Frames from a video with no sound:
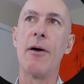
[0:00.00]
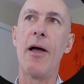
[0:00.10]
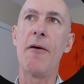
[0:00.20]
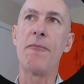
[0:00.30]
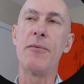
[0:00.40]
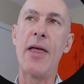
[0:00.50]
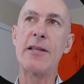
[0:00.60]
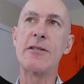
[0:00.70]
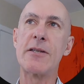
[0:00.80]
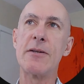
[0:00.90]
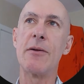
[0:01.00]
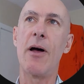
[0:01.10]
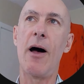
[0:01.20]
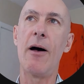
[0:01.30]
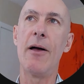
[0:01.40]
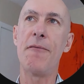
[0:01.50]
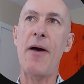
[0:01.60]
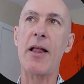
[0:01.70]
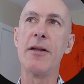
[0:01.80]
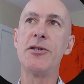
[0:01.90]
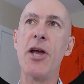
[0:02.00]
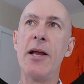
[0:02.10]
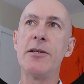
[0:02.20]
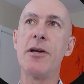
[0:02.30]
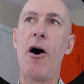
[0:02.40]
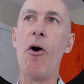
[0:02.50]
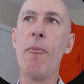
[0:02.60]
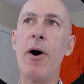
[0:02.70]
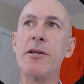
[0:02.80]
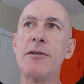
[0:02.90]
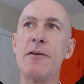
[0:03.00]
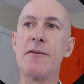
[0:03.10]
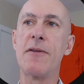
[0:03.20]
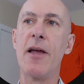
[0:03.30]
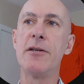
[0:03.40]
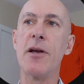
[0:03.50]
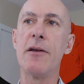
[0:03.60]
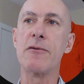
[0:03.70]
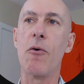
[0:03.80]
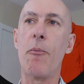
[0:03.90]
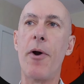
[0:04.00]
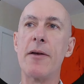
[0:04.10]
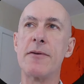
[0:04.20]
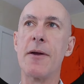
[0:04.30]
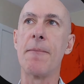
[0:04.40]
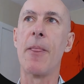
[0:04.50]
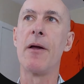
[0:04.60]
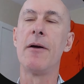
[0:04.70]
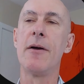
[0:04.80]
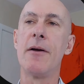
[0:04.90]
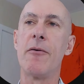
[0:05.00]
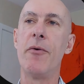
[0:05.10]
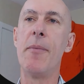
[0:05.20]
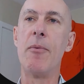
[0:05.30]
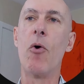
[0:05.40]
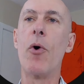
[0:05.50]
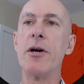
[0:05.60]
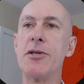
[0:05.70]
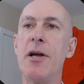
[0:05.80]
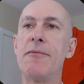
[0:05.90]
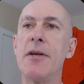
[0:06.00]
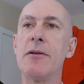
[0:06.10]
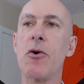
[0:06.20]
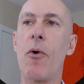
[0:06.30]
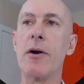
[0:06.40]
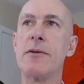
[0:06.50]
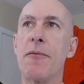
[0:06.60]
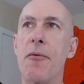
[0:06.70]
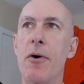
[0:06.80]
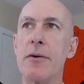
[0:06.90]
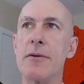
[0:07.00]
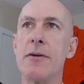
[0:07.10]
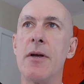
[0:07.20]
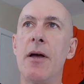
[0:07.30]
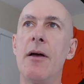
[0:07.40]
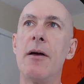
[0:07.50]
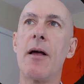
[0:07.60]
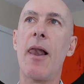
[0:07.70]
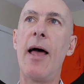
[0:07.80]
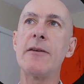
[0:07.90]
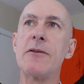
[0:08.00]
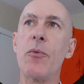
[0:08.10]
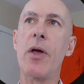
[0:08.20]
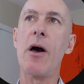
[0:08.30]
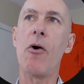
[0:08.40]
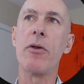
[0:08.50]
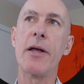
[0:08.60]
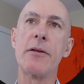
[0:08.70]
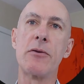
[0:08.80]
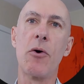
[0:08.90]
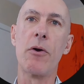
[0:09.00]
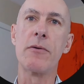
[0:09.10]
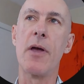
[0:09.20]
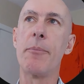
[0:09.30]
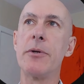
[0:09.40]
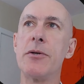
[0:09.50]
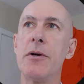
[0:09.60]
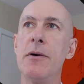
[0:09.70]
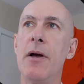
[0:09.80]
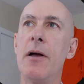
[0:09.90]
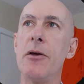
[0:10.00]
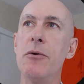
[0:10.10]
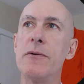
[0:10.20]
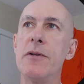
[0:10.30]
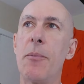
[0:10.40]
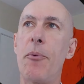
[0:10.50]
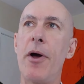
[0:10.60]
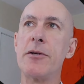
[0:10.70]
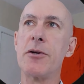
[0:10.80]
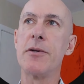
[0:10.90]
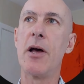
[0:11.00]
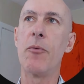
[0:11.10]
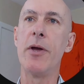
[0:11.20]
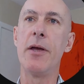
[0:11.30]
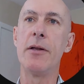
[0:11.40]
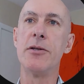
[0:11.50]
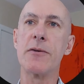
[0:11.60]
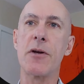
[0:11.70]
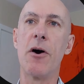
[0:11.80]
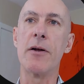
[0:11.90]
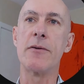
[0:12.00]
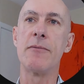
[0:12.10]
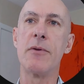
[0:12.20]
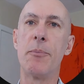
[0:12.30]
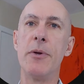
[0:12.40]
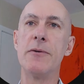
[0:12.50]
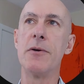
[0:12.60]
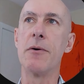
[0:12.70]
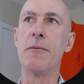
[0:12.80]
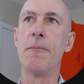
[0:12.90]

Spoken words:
If that's effectively changing how much the stage is compressing. Remember, we're shifting towards the front. Last, we calculate the total temperature using the pressure that we just got, the P0.